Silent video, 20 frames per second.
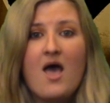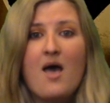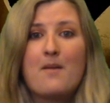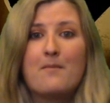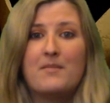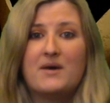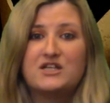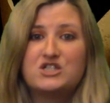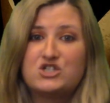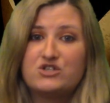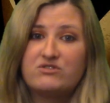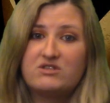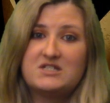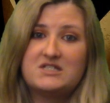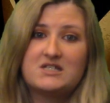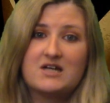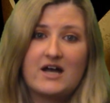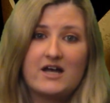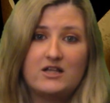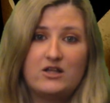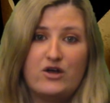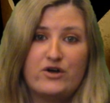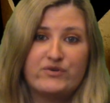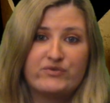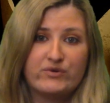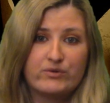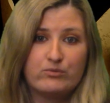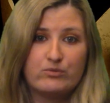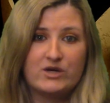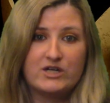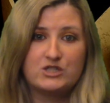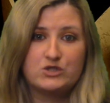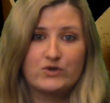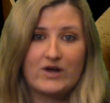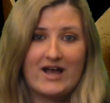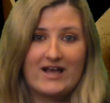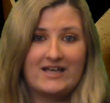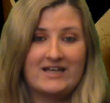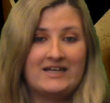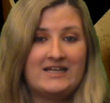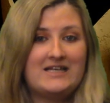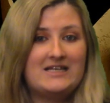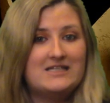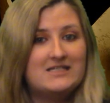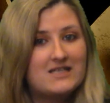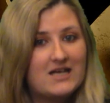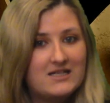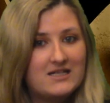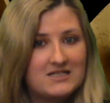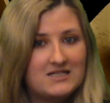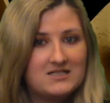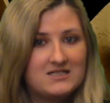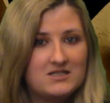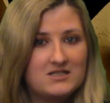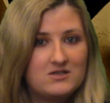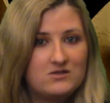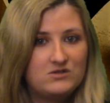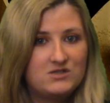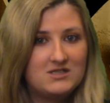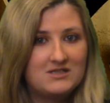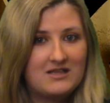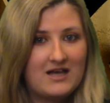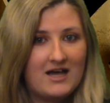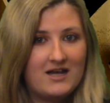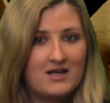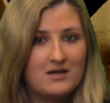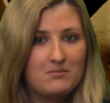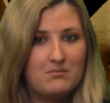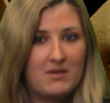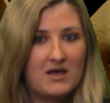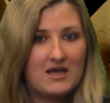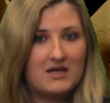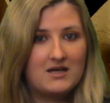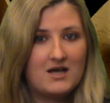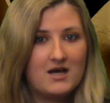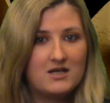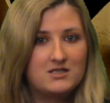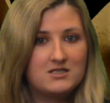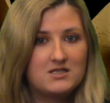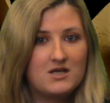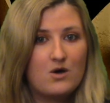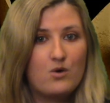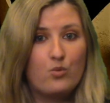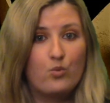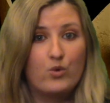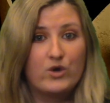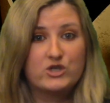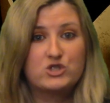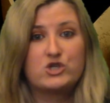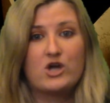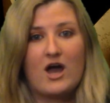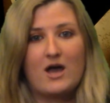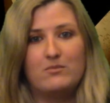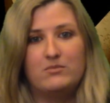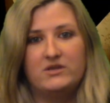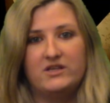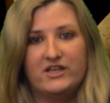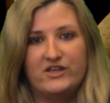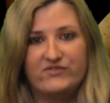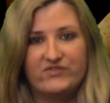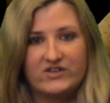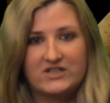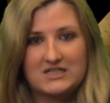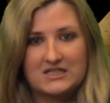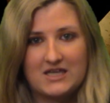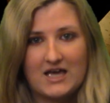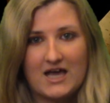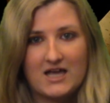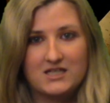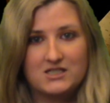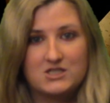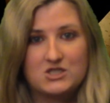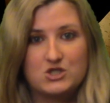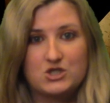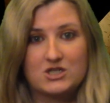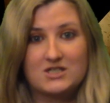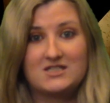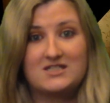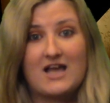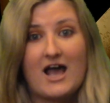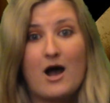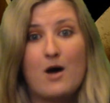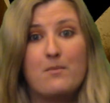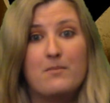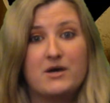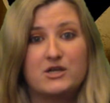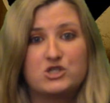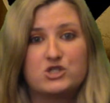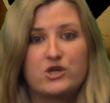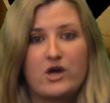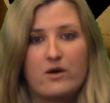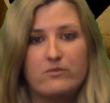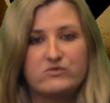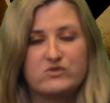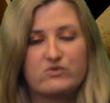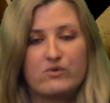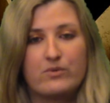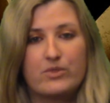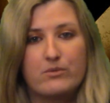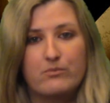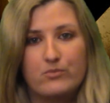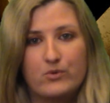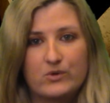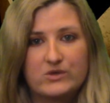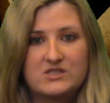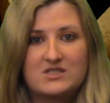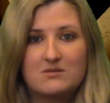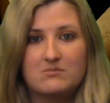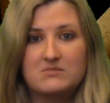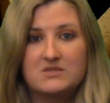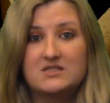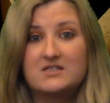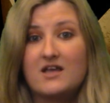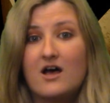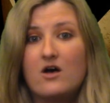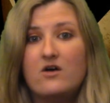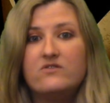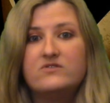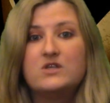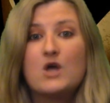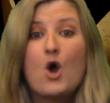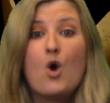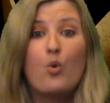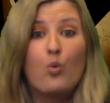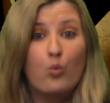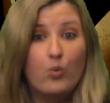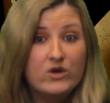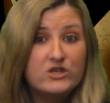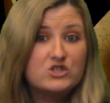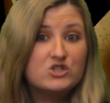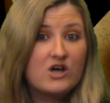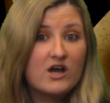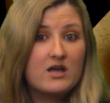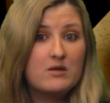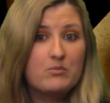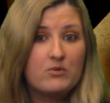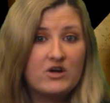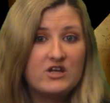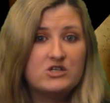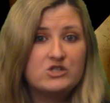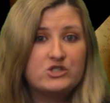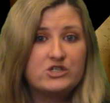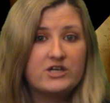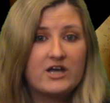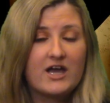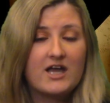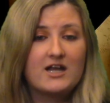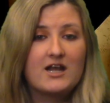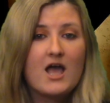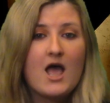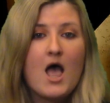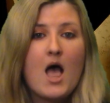Much of the dialogue from Red Dragon is identical to that in Manhunter, which I believe indicates just how much comes from the books themselves, which I appreciate.